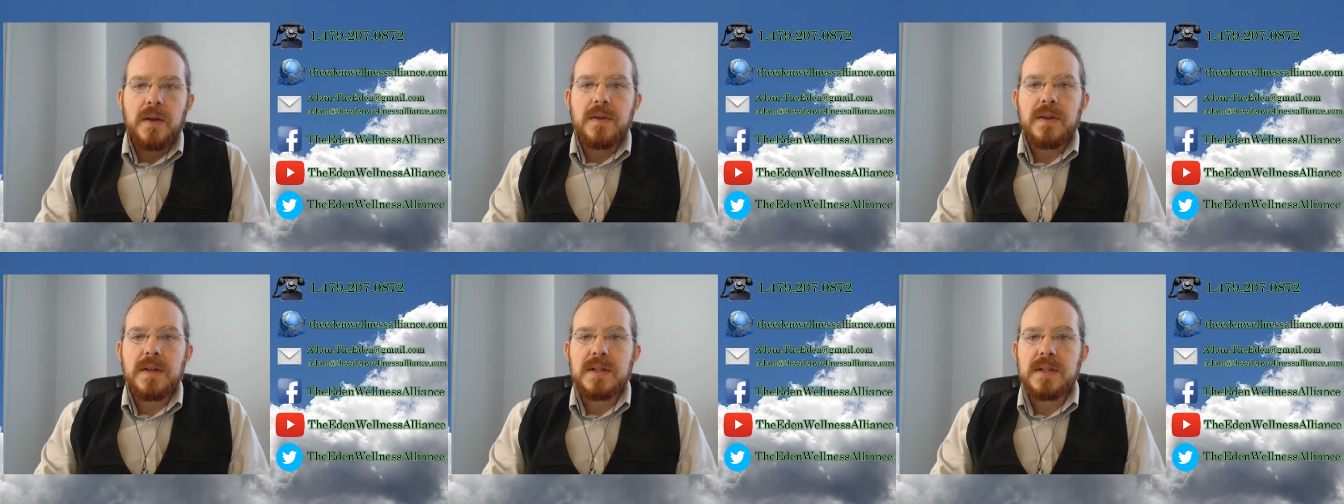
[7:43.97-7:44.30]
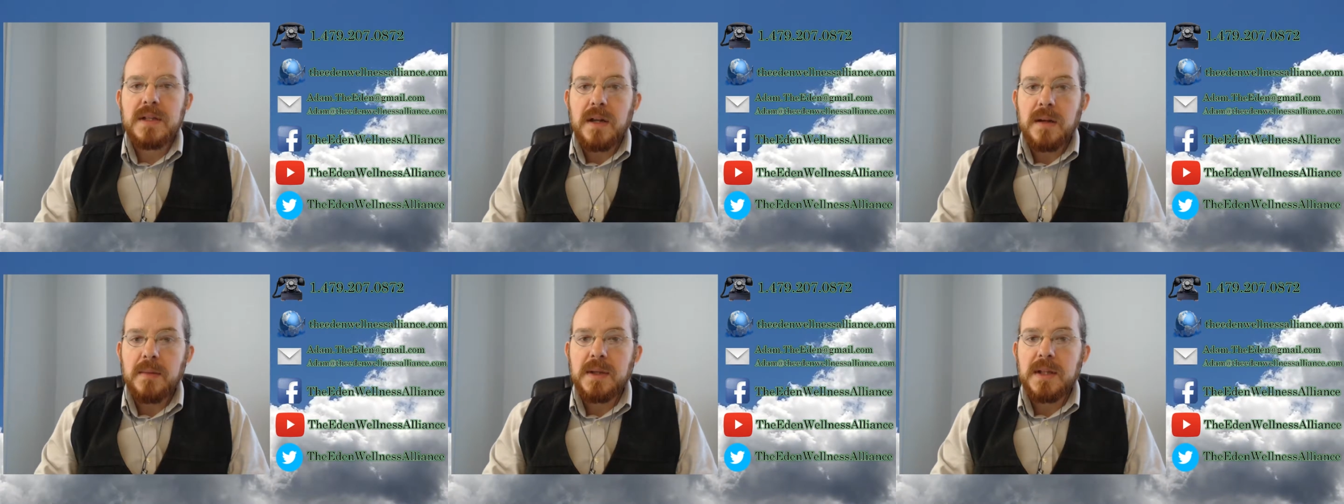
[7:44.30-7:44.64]
The
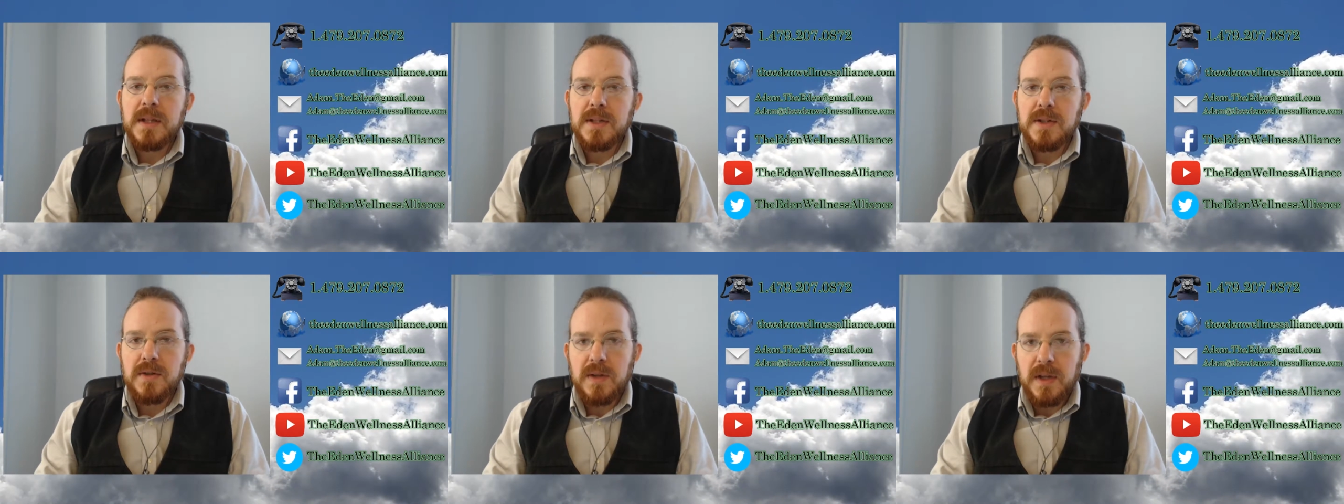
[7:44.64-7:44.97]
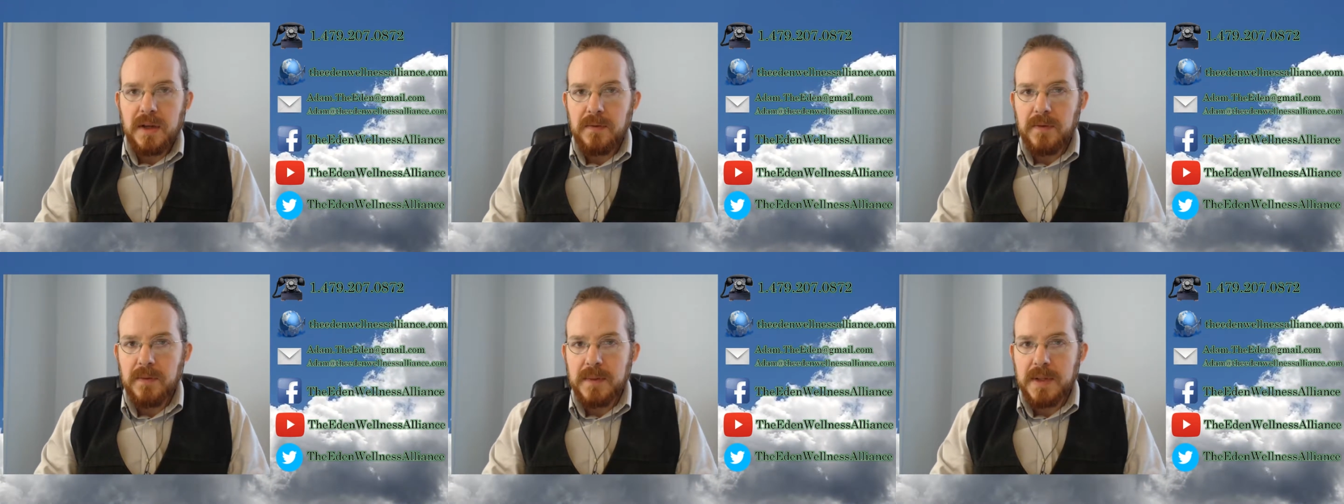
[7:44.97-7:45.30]
cinnamon that you
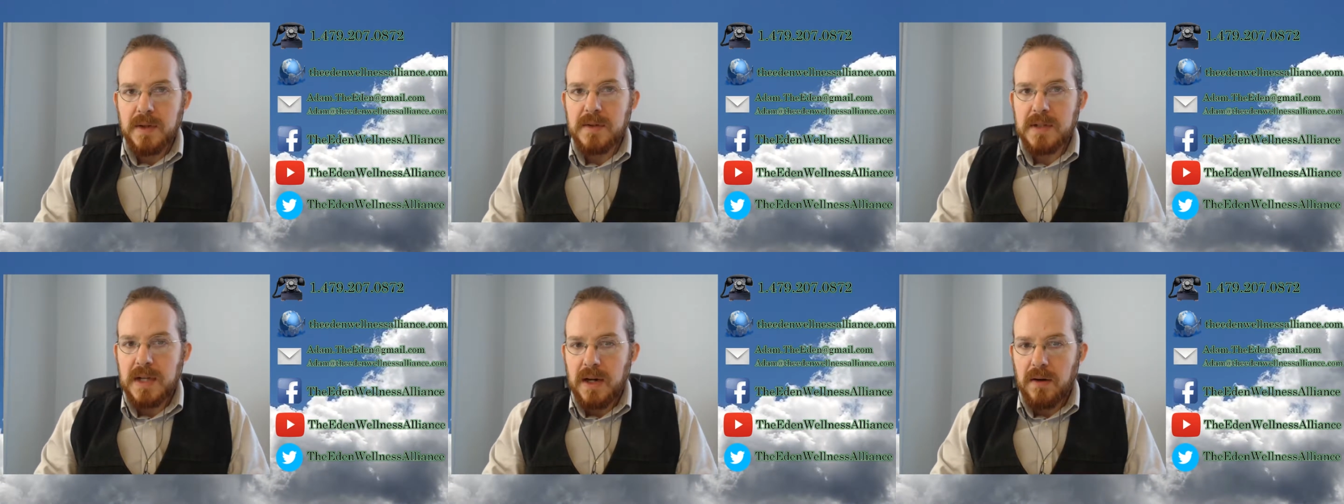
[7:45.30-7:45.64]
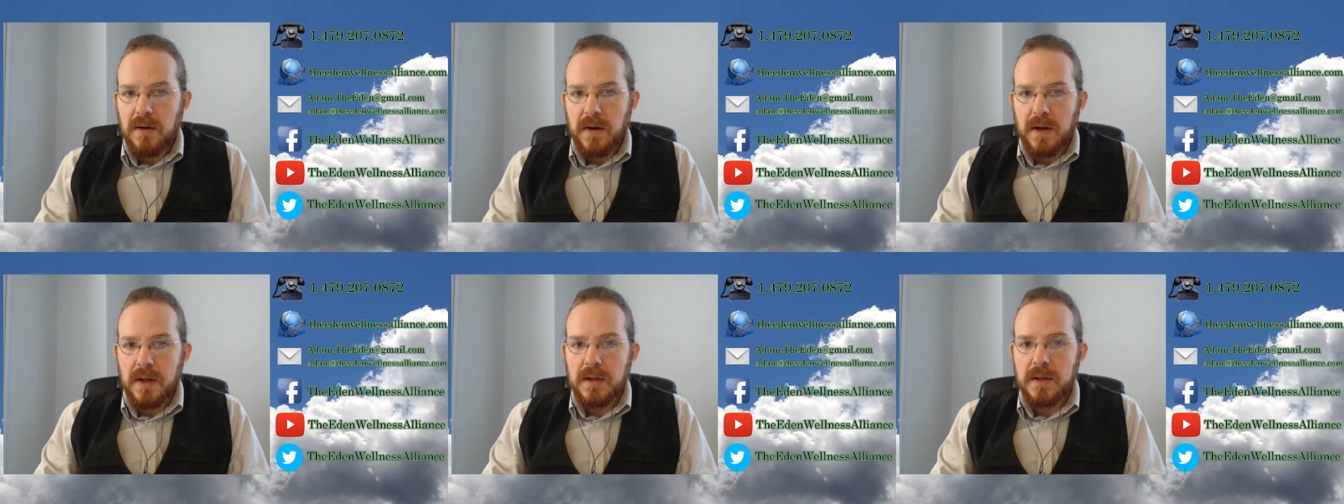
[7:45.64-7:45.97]
get from
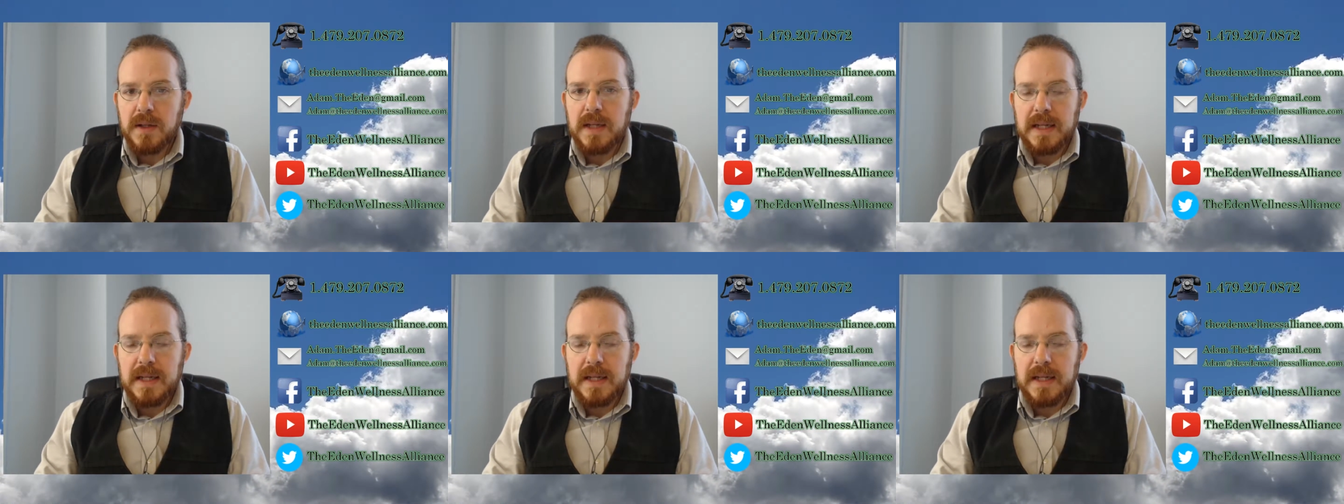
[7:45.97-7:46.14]
doTERRA